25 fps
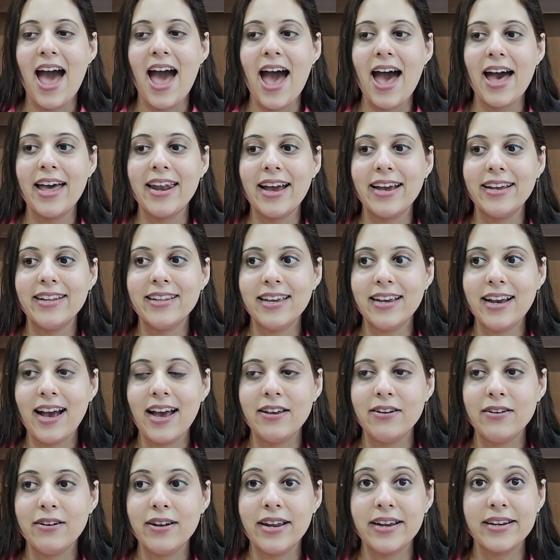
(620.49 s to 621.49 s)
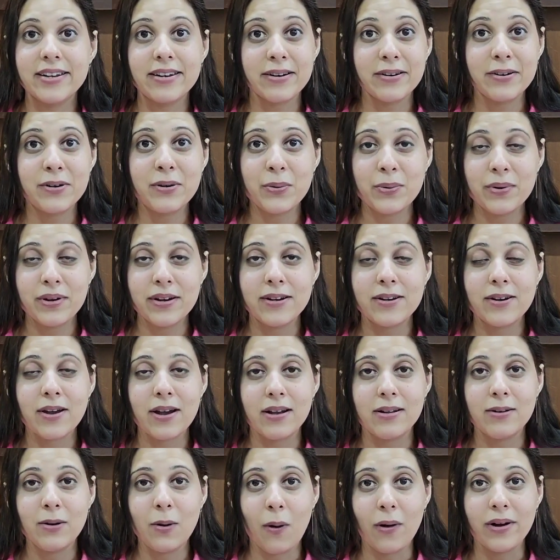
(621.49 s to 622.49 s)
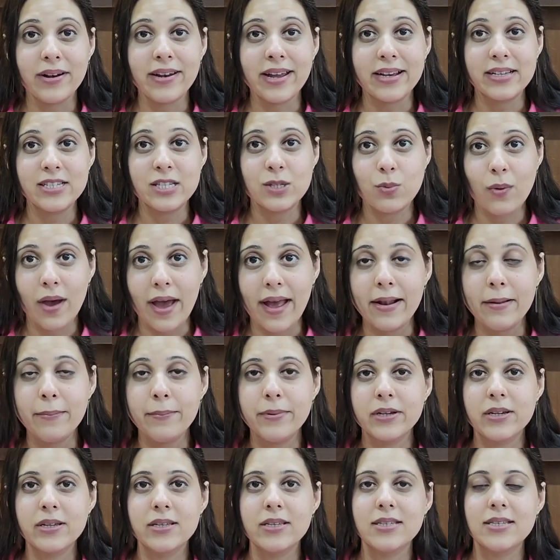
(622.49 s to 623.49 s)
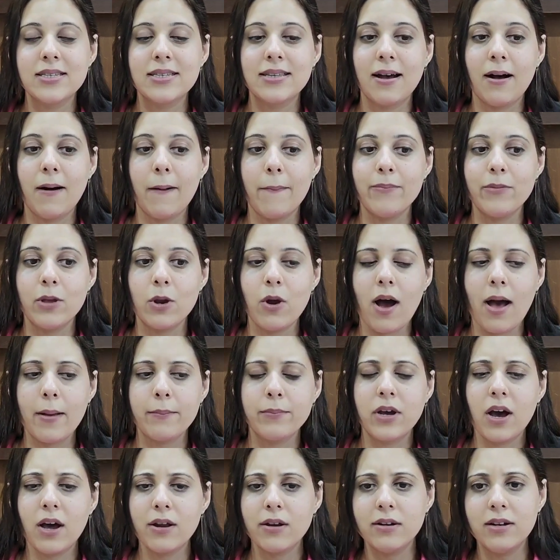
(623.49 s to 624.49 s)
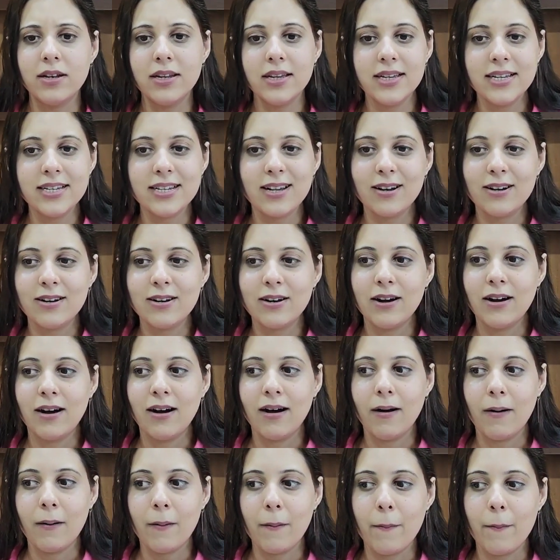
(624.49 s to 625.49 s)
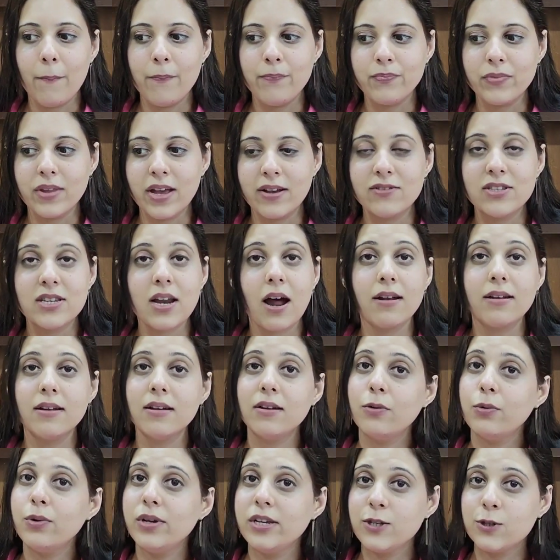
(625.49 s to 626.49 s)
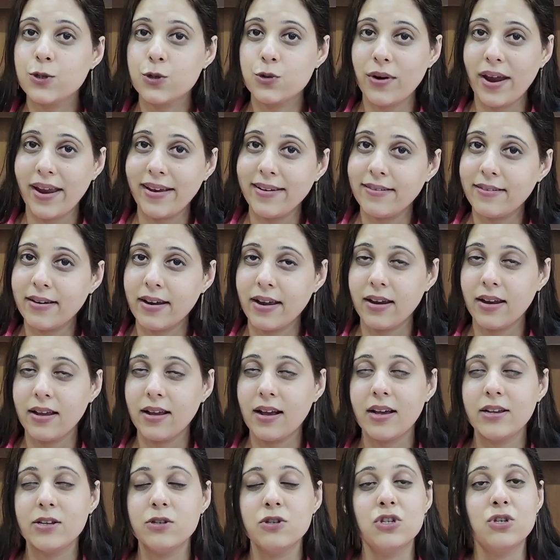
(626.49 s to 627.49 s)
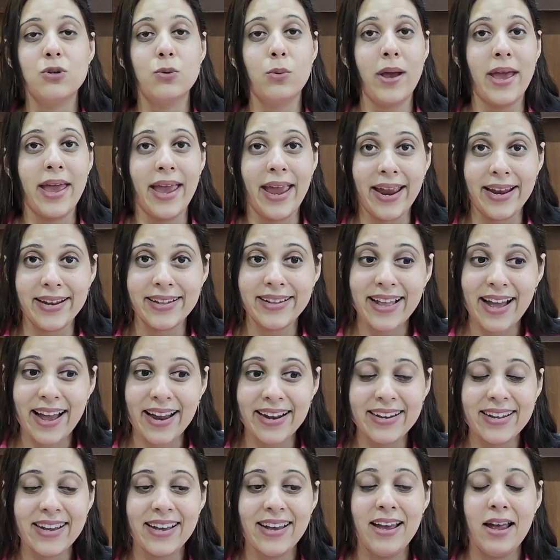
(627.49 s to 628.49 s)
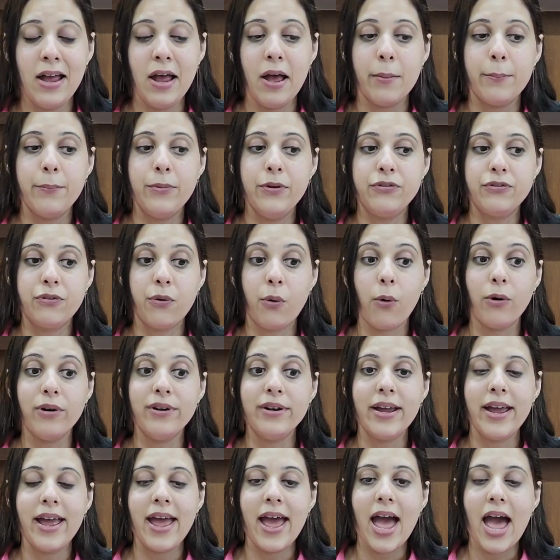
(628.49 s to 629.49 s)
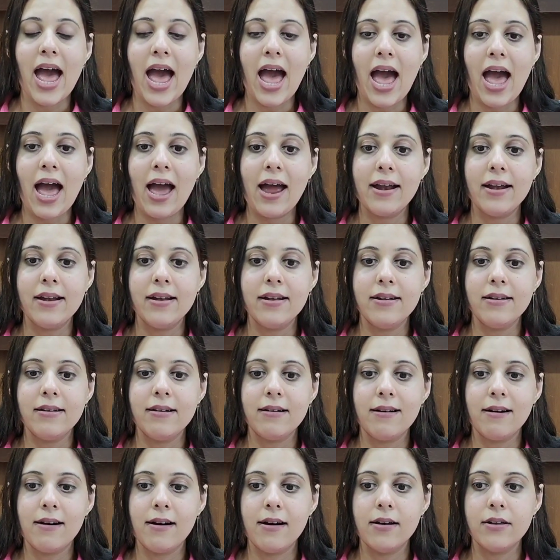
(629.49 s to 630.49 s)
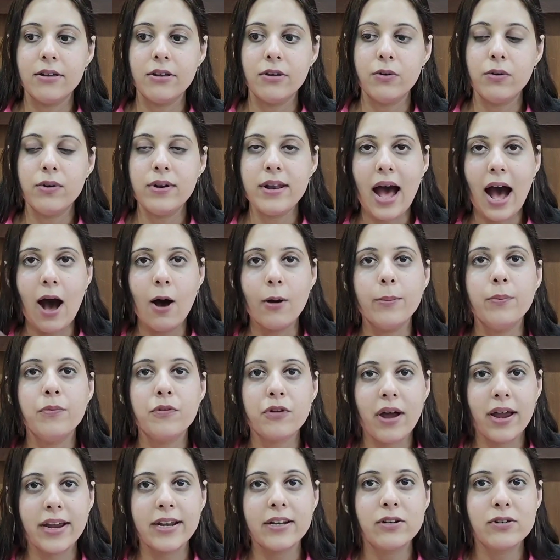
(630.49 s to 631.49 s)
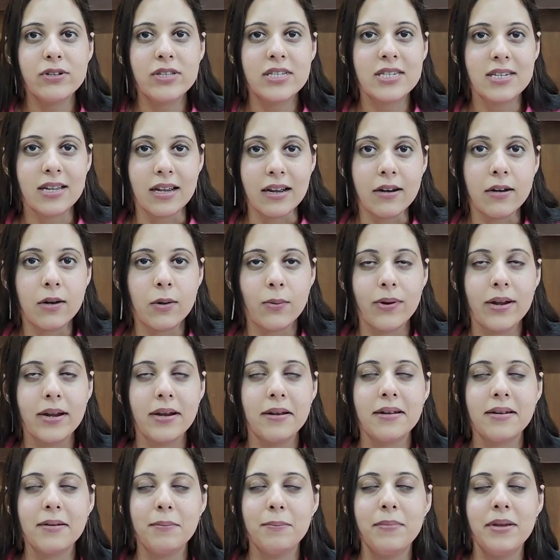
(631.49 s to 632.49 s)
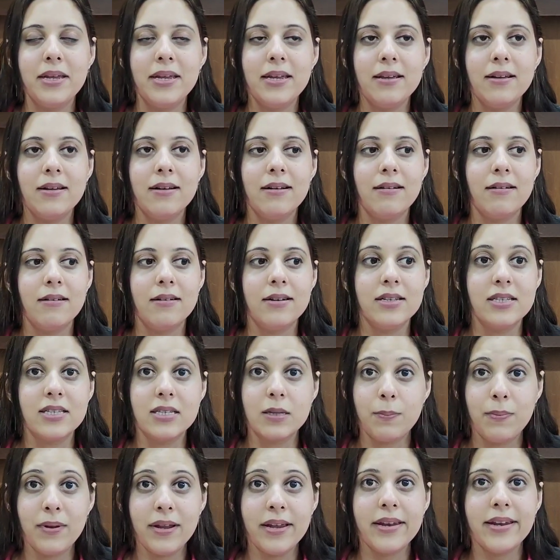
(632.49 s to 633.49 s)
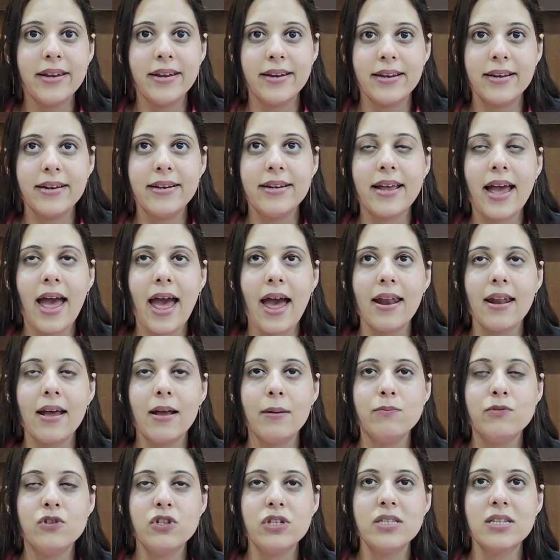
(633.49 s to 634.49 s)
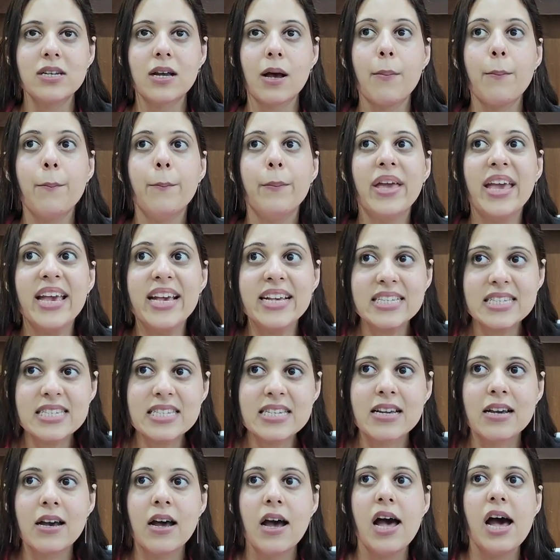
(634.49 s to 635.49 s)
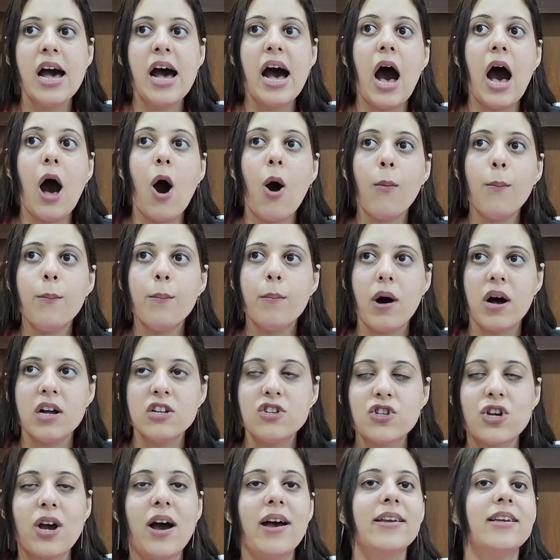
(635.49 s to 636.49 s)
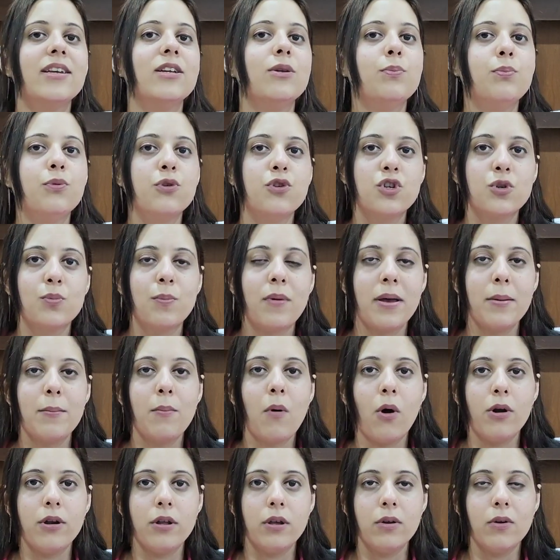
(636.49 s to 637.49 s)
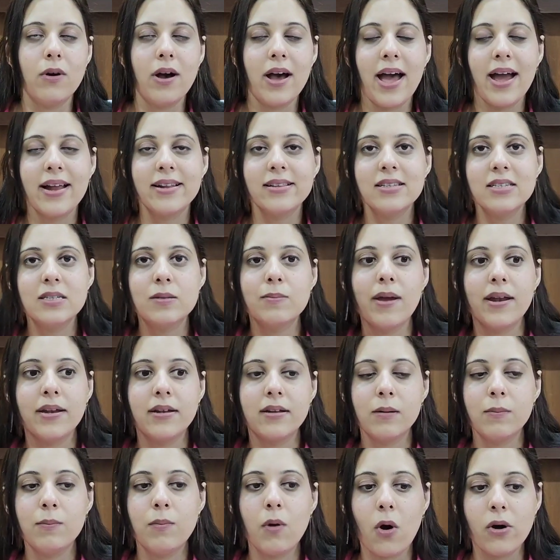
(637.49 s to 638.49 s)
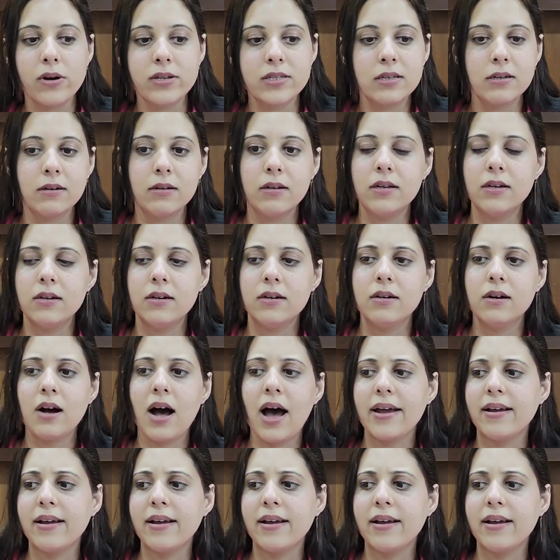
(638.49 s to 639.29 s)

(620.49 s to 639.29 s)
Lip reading: And I think I related to it a lot as well, because I'm currently have started doing strength training. I used to hate that before, and now I'm trying to stick to it and being disciplined in it, and I'm just amazed how much I can push my body. I had this mental blocks earlier.